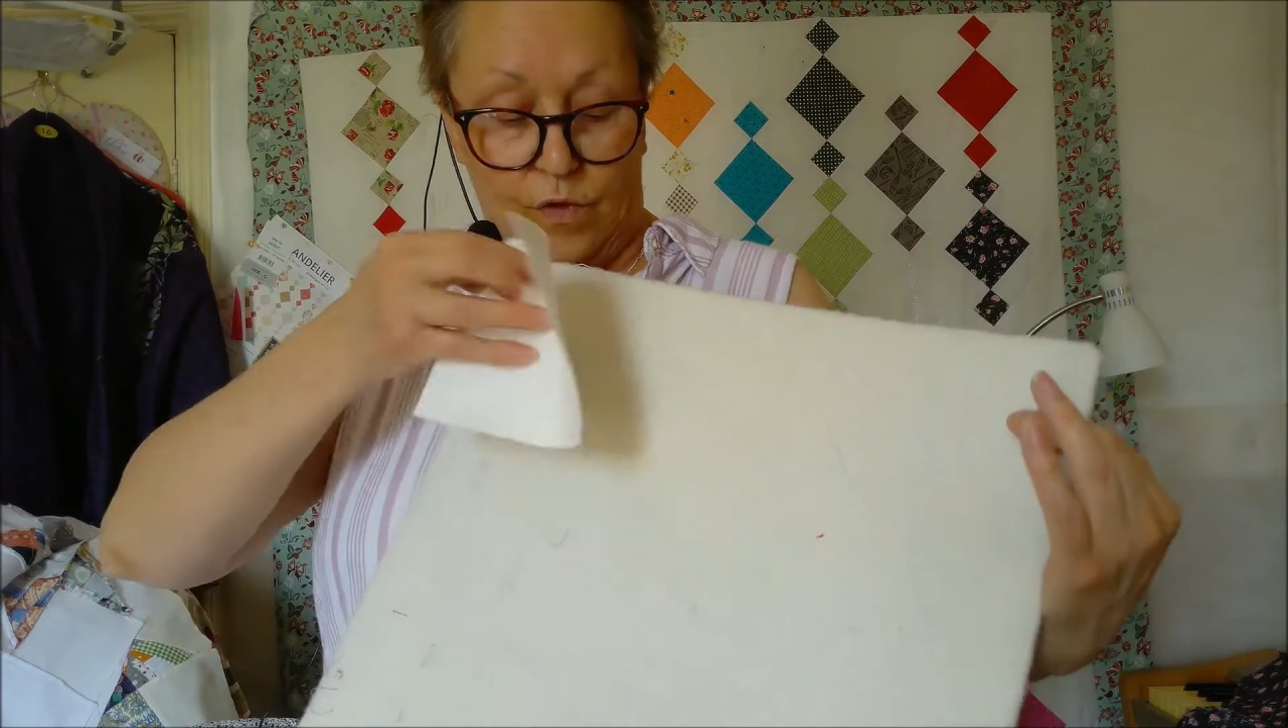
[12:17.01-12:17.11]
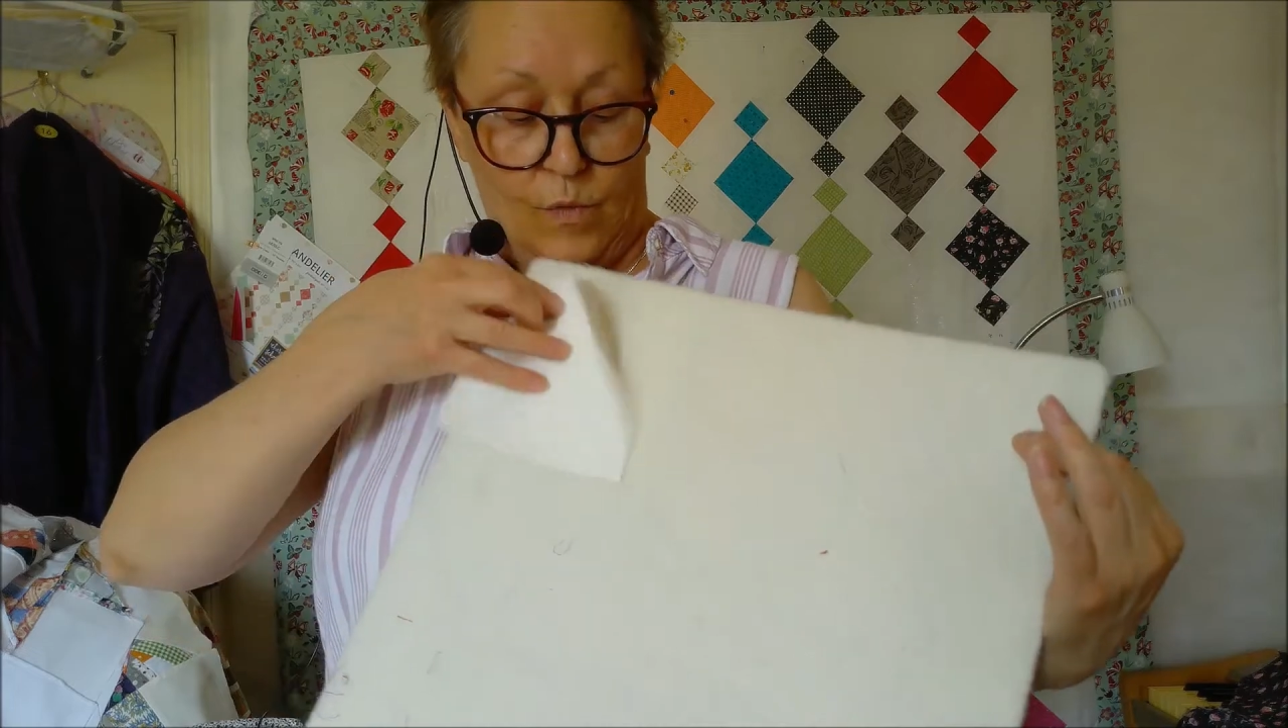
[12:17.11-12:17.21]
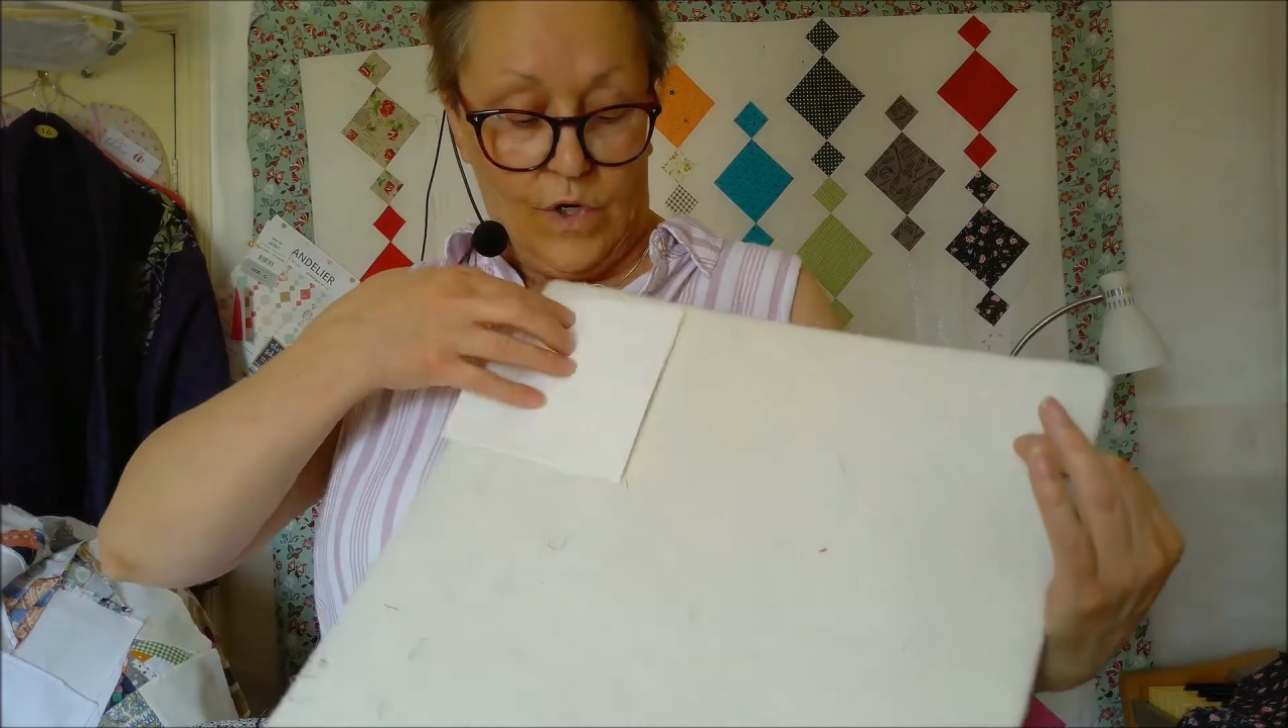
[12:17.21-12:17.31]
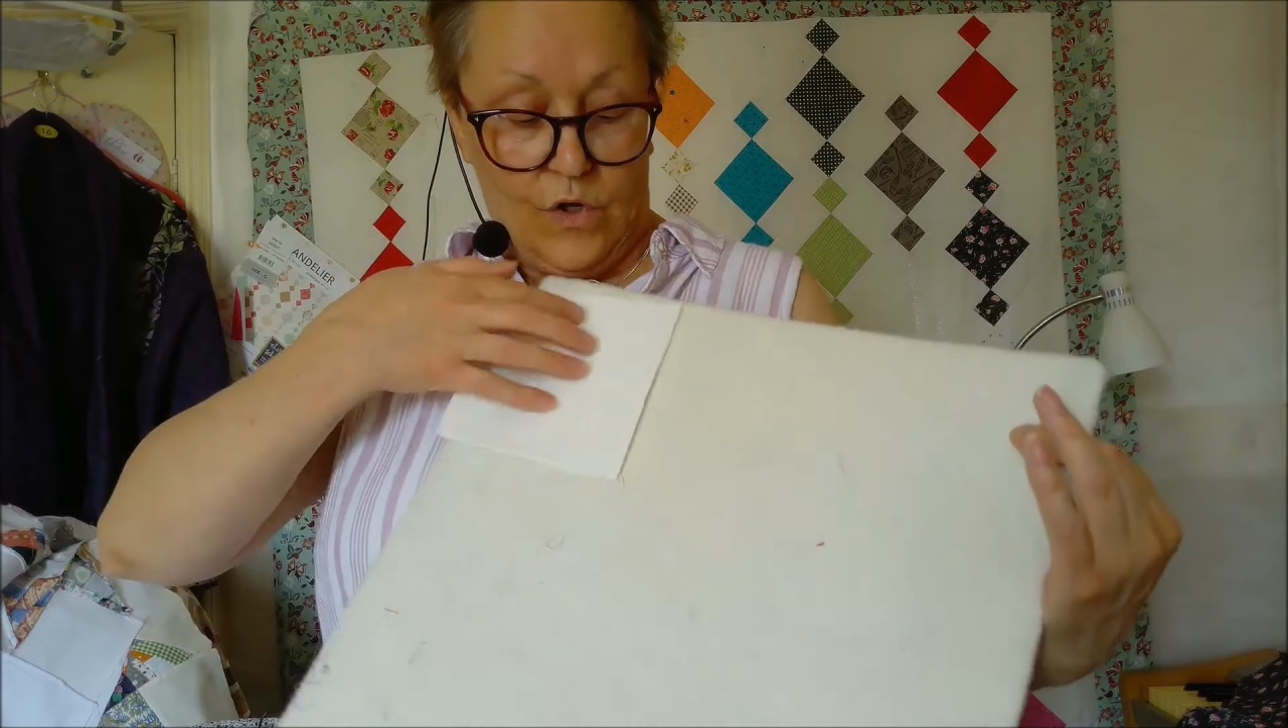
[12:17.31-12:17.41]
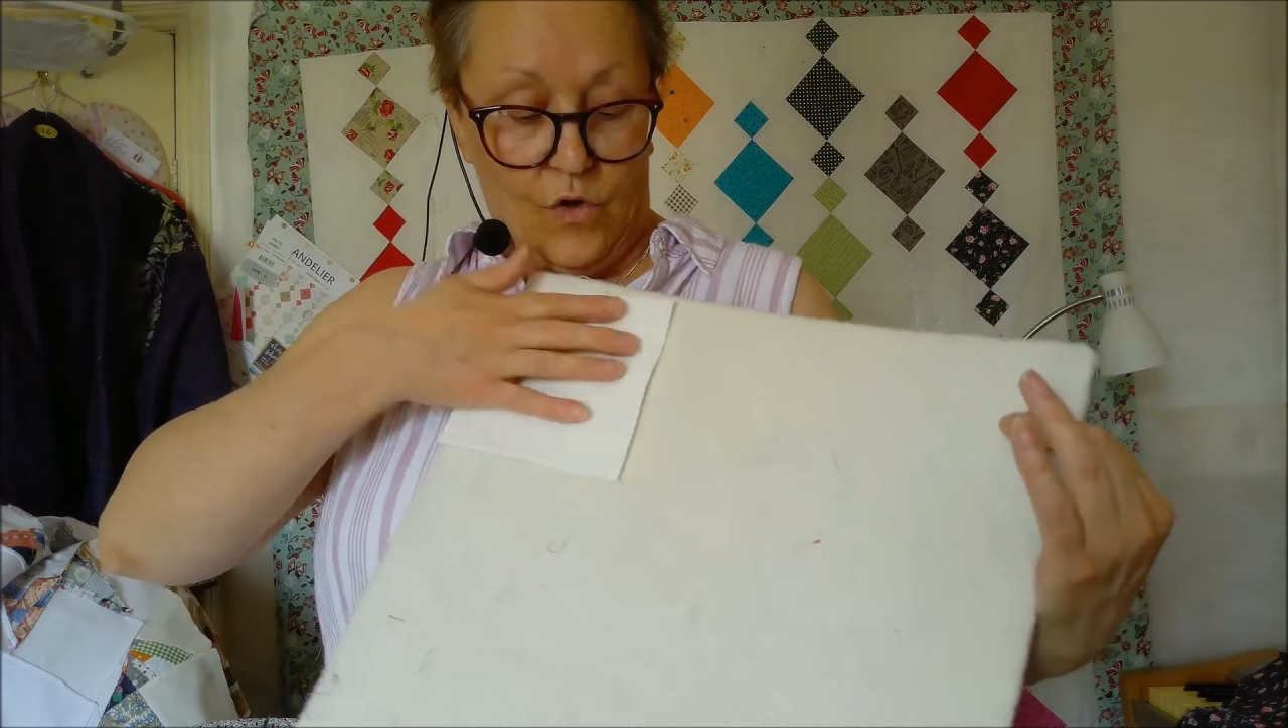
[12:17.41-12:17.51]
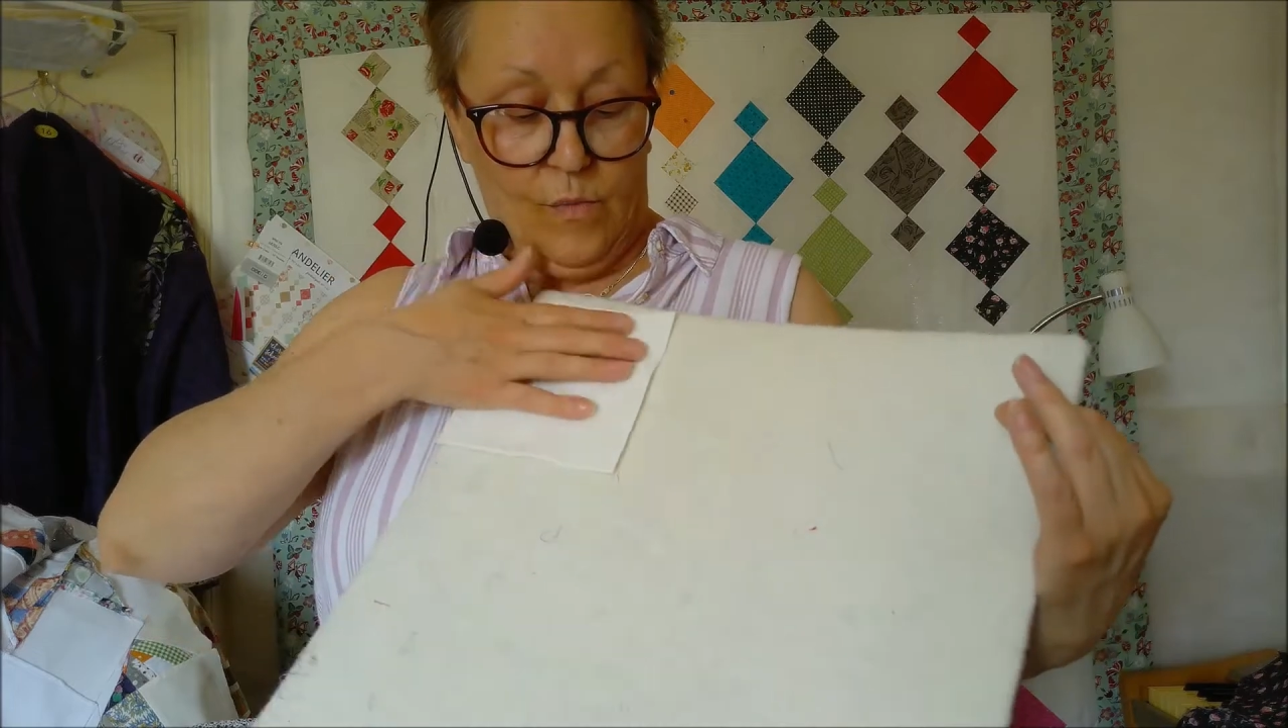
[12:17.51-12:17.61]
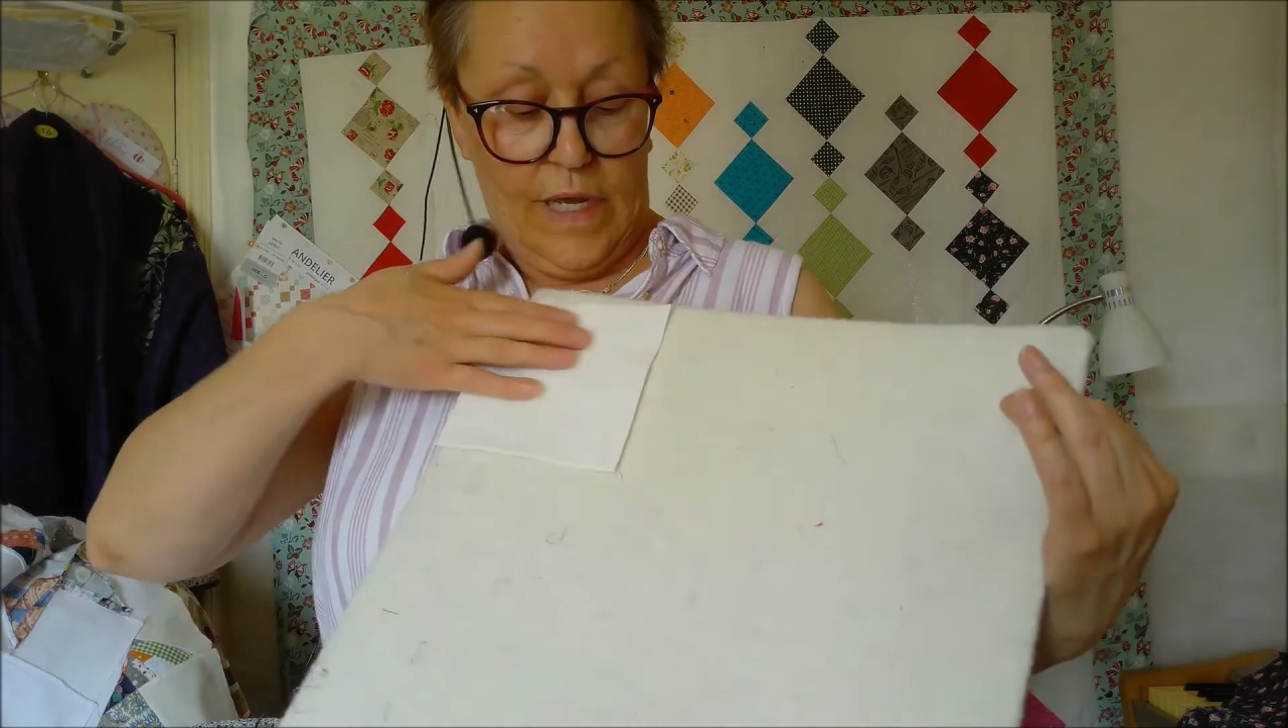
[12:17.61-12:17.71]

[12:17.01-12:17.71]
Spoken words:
So when you're